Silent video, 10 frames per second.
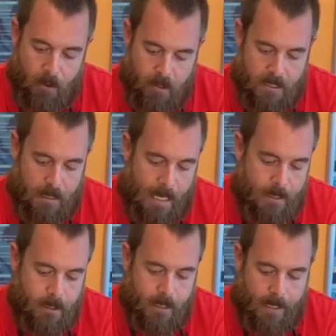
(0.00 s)
there is a
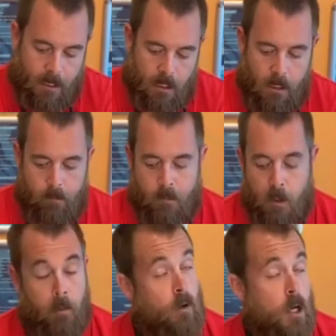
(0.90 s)
lanyard and a clip to
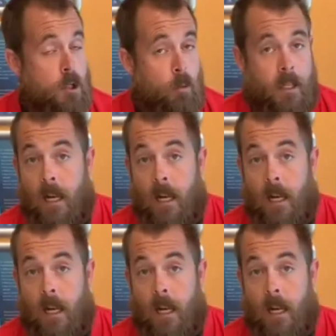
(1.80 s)
provide you with a